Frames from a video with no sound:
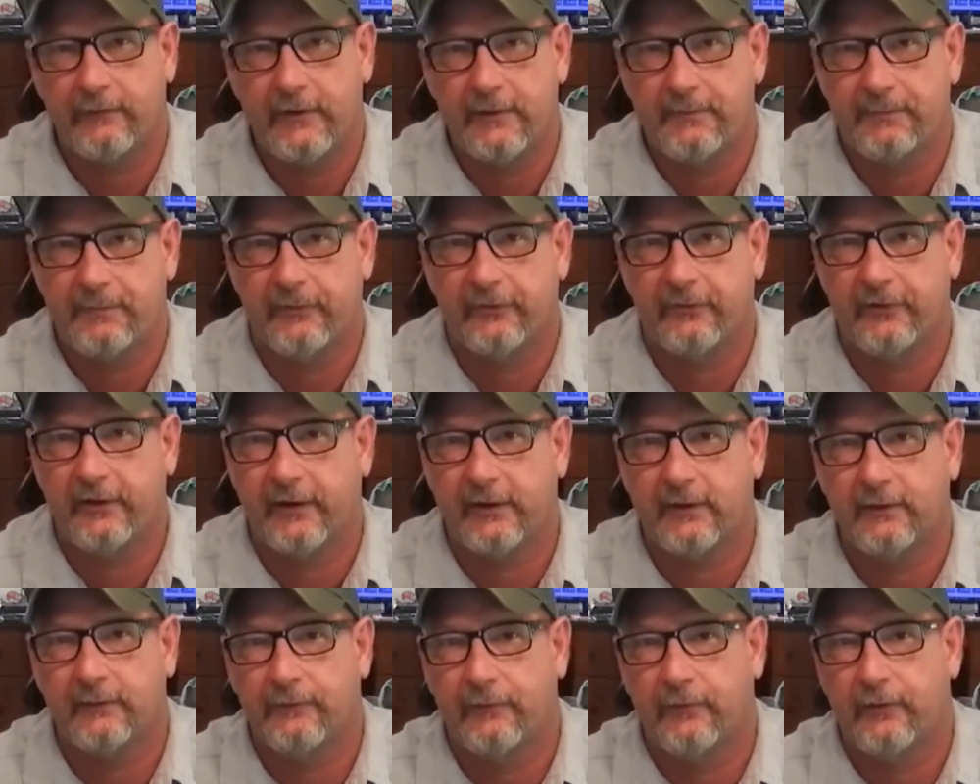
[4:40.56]
feet per
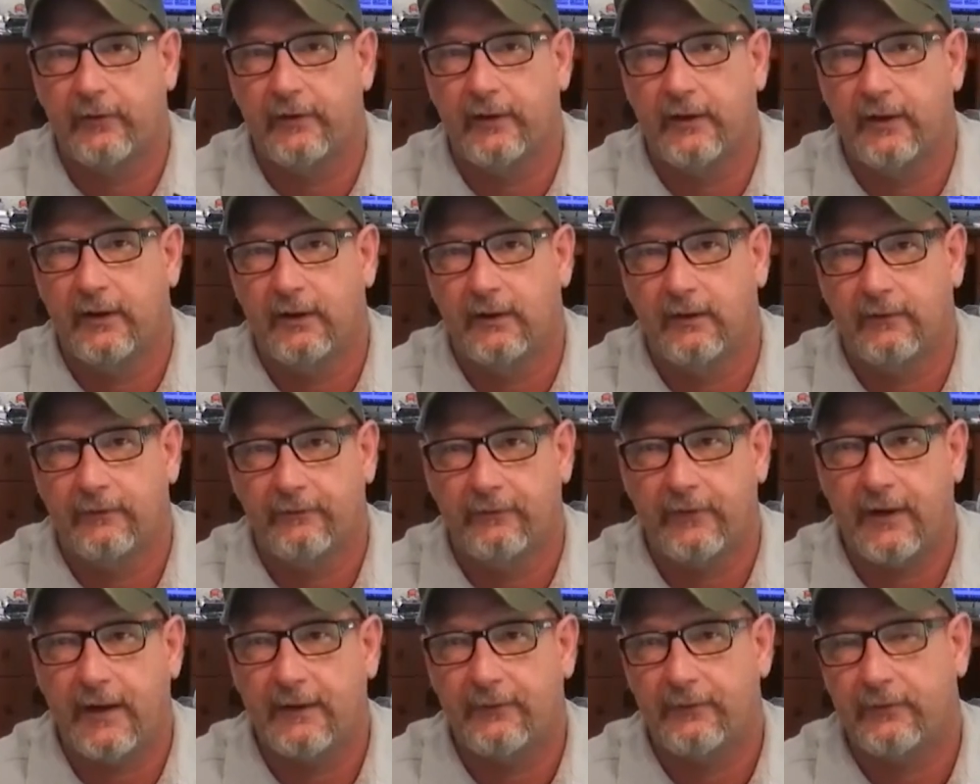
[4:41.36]
second for the
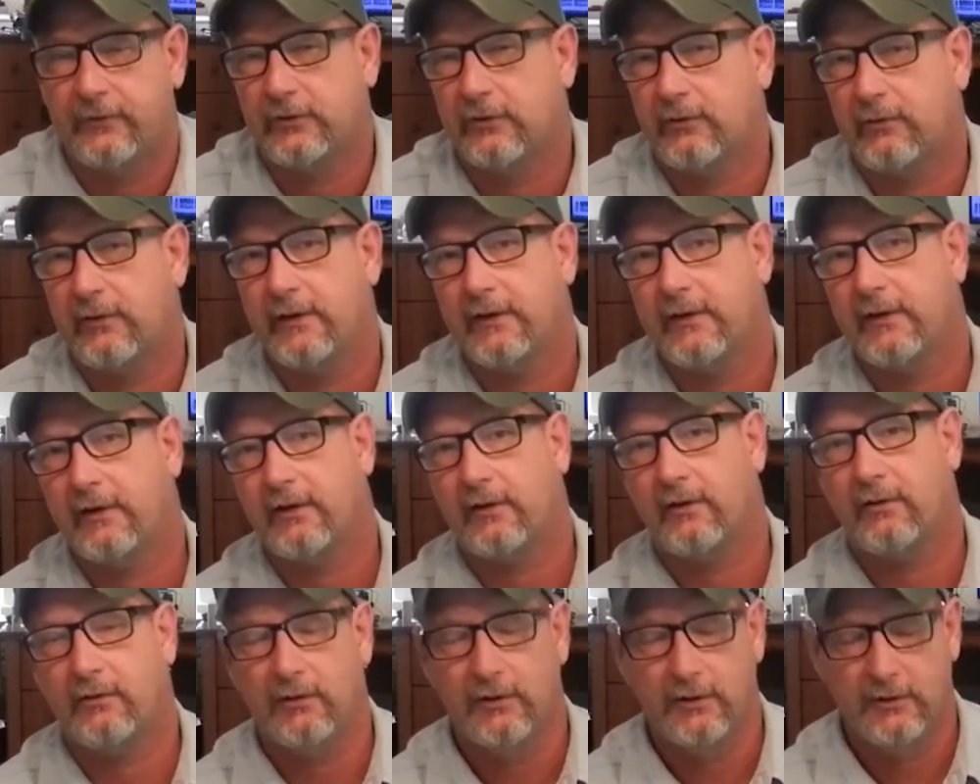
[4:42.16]
500 grain
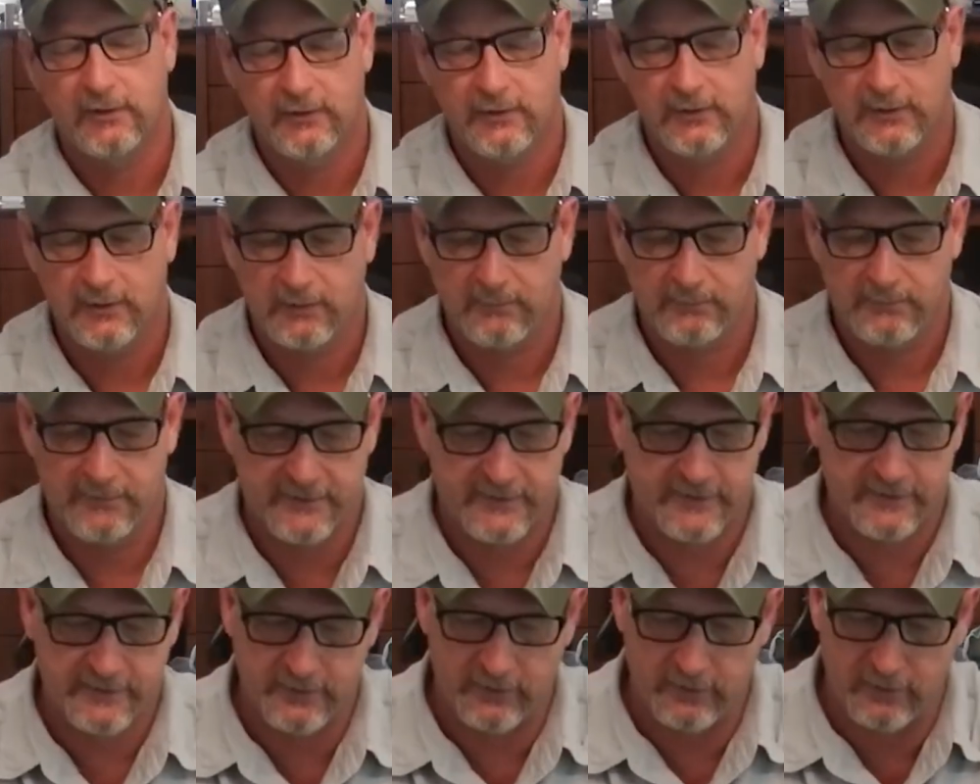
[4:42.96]
arrow. But
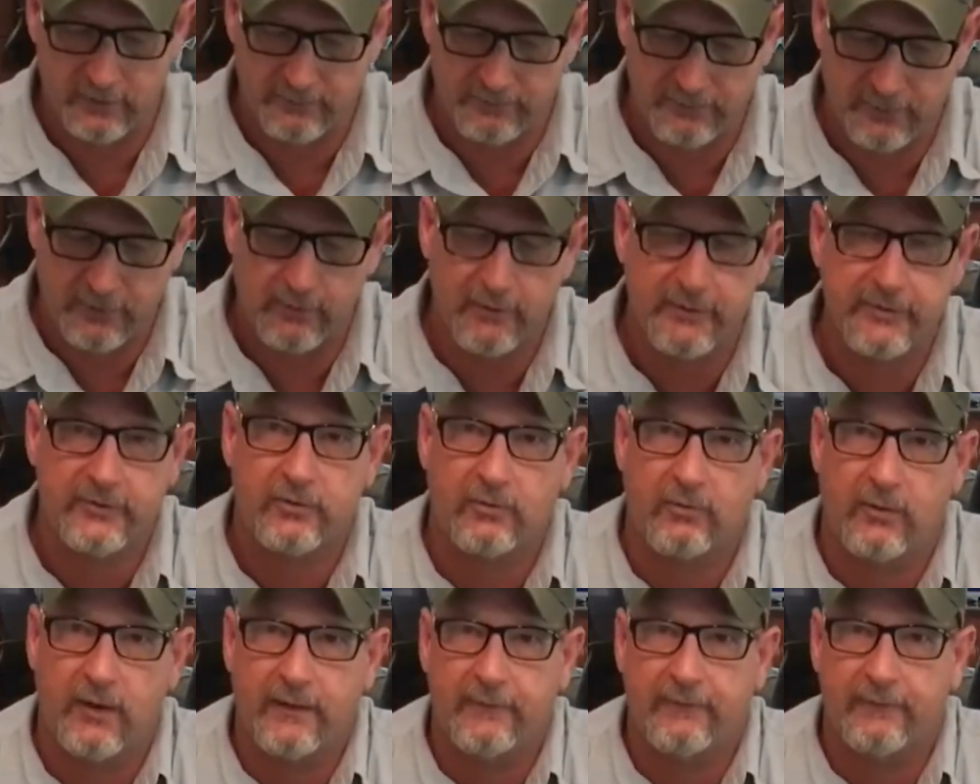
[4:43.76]
still, the bow is
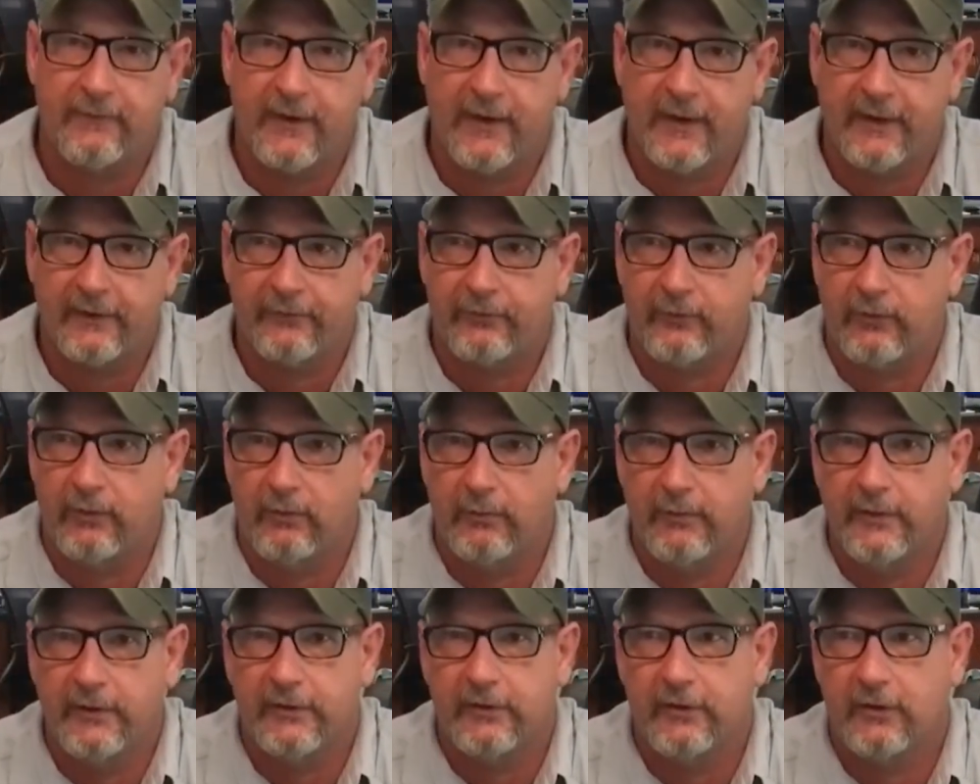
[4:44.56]
quite fast for
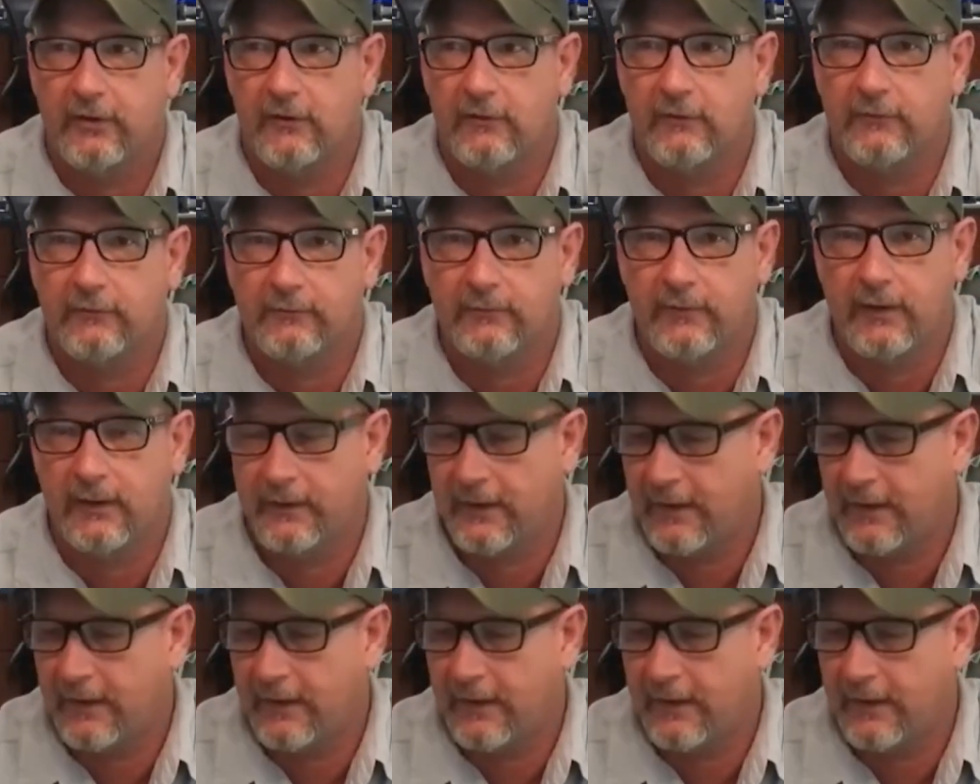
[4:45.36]
a recurve. And